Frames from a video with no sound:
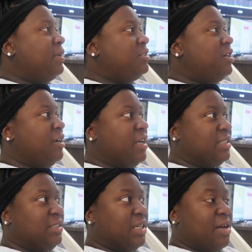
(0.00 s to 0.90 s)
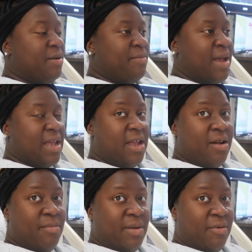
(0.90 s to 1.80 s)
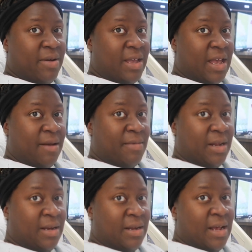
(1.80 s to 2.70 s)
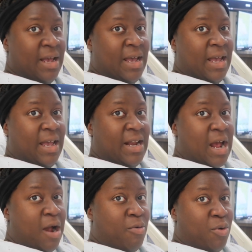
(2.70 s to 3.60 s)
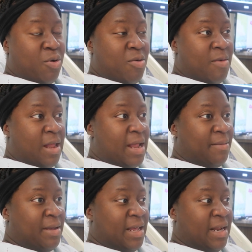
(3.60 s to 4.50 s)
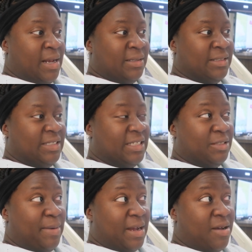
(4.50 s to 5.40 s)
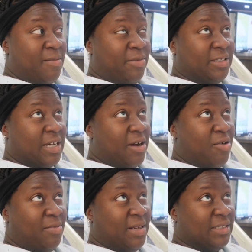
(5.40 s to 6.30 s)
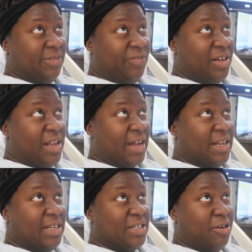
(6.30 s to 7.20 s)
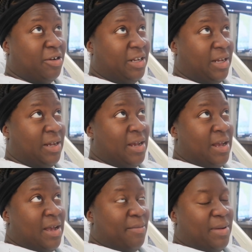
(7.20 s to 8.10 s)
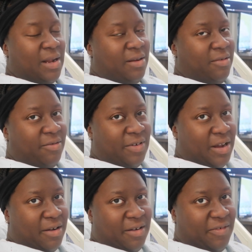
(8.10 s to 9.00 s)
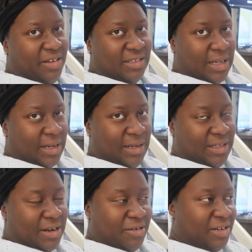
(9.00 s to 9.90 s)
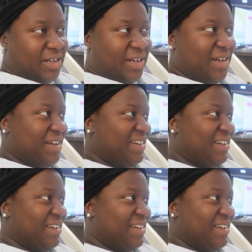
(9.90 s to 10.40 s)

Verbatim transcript: Chuck gets to come back here and be with Camden in our room while I'm getting stitched back up, which I hope doesn't feel like an eternity, but I do hear it feels like an eternity,